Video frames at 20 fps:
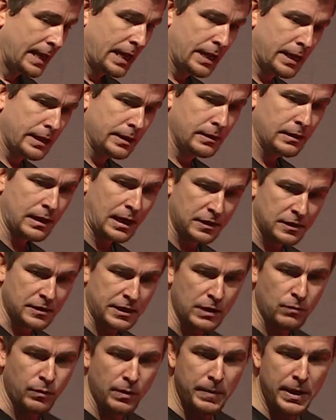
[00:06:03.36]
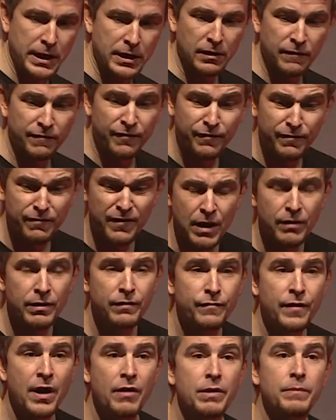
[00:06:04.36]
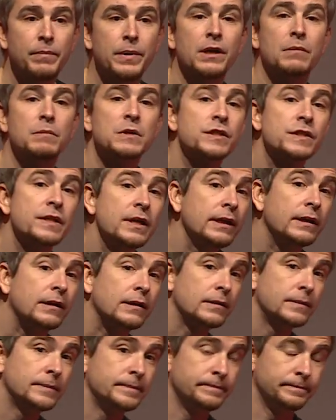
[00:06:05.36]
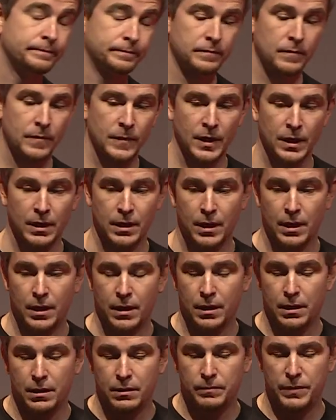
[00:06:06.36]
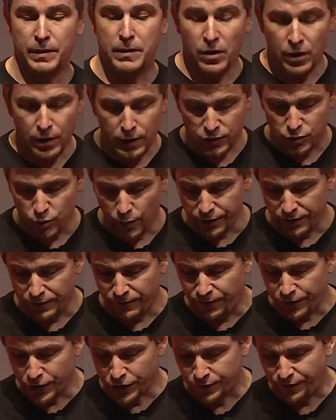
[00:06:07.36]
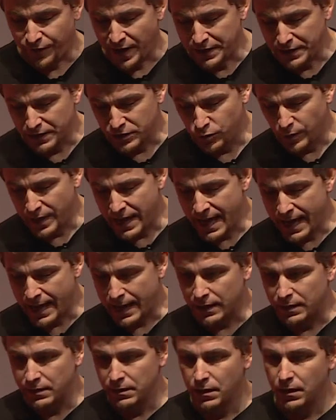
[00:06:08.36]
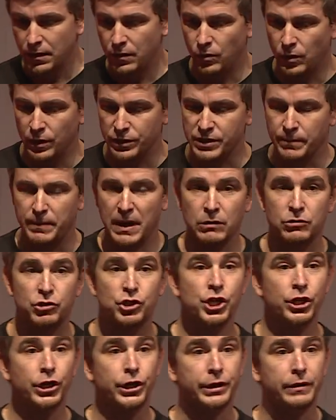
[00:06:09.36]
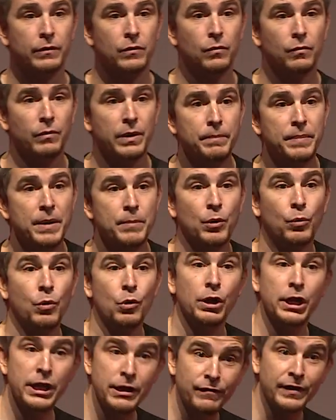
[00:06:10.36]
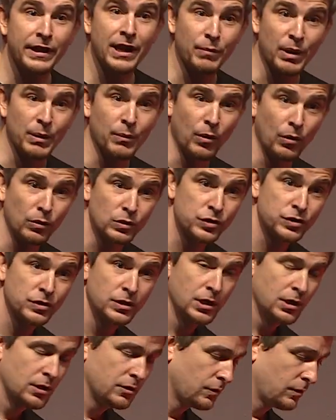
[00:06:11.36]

And I think we made a very, very big mistake. Because one of the first findings we had was about churn when people were leaving MMOs